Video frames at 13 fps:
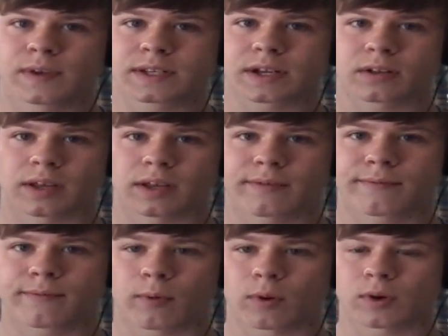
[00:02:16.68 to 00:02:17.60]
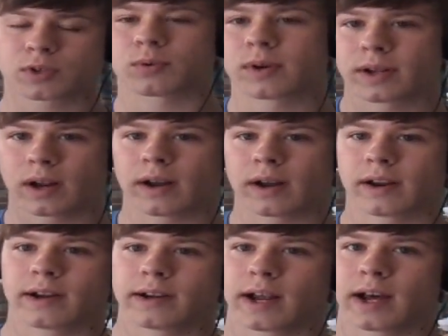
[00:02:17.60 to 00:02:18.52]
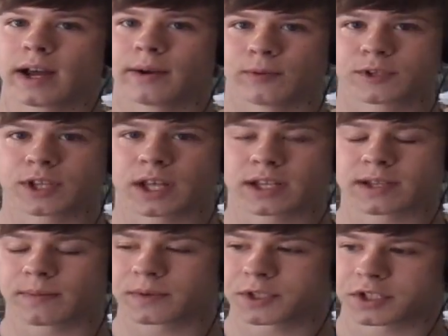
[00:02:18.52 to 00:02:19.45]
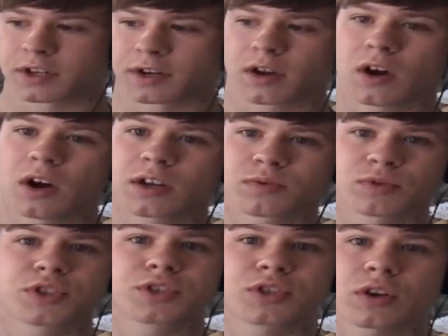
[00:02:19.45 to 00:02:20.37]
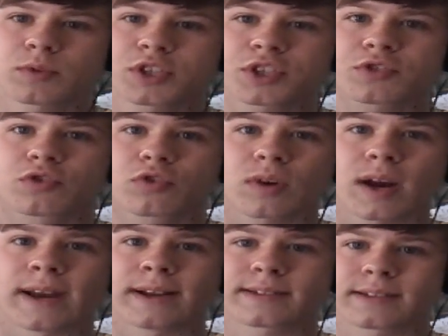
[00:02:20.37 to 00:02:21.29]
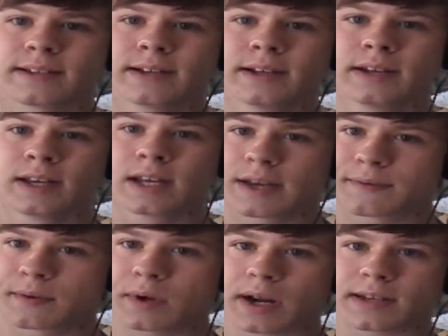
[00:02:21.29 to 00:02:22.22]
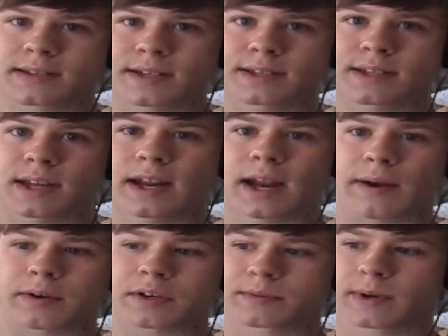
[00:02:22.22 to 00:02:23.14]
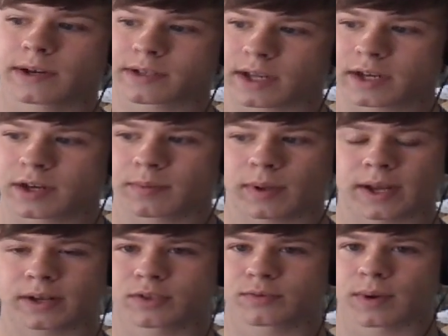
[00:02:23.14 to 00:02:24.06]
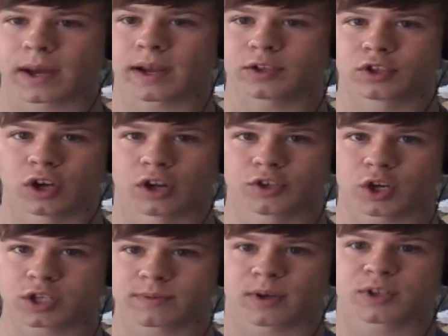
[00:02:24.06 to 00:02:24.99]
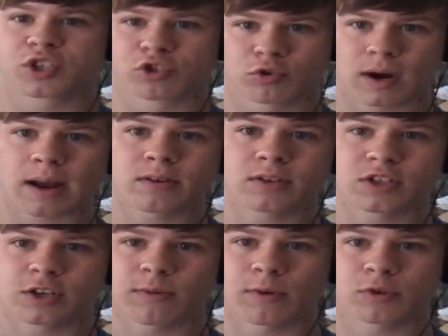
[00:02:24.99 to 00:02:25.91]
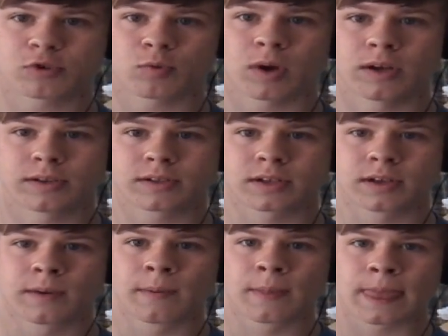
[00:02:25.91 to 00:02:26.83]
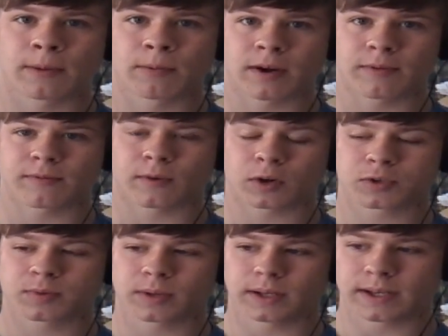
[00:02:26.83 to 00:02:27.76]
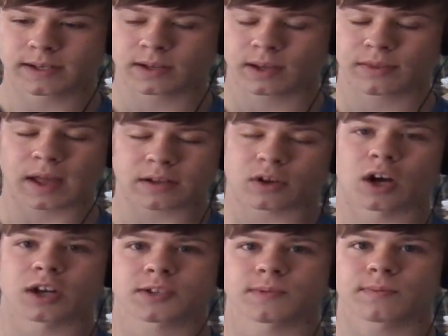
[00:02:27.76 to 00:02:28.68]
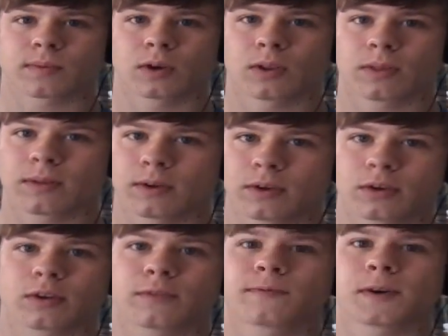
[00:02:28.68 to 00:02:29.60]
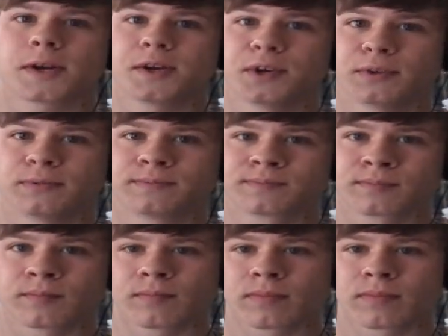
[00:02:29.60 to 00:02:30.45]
physically for $29.99, which that's how much it's going to cost, which is great. If you got a 6 to 8 hour experience and you're paying just as much as Ground Zeroes was when it first released, that's awesome. Good for you.